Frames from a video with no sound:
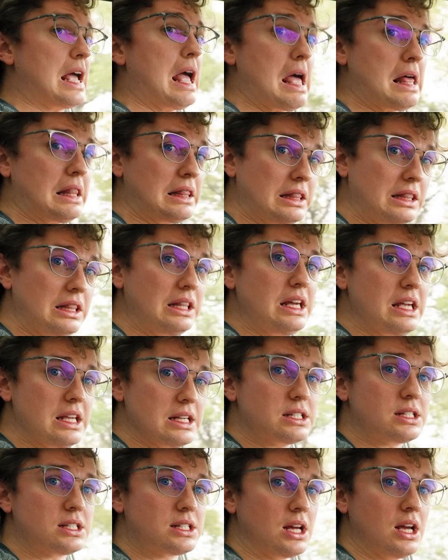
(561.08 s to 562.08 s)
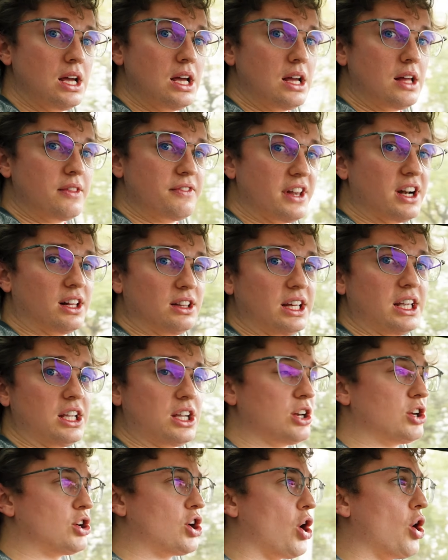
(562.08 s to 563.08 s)
at least, than a
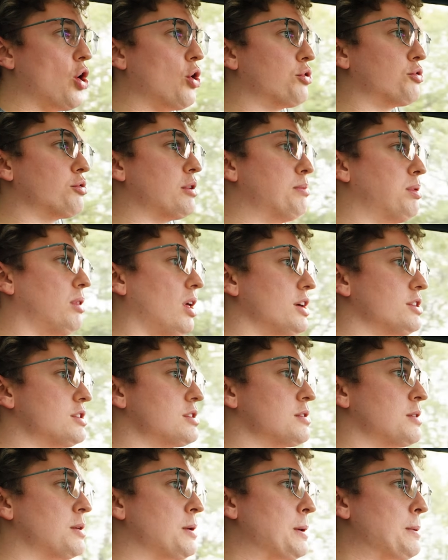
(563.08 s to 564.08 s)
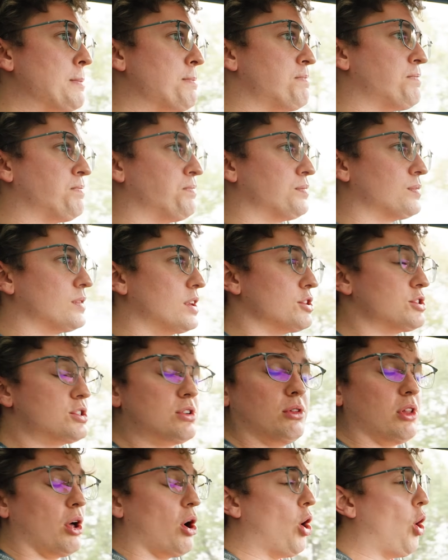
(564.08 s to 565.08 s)
Lincoln Co. 03 Plus, there's
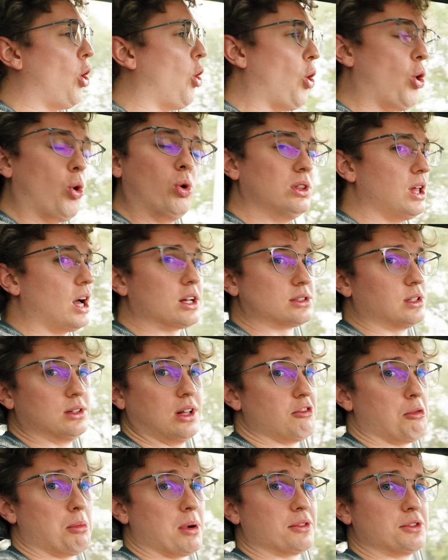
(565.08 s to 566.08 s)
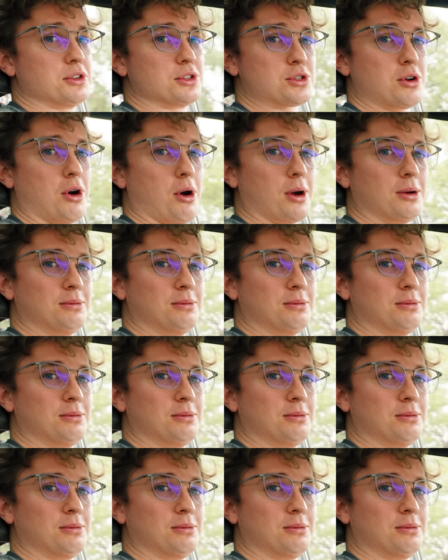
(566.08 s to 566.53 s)
still a whole lot to love about this car.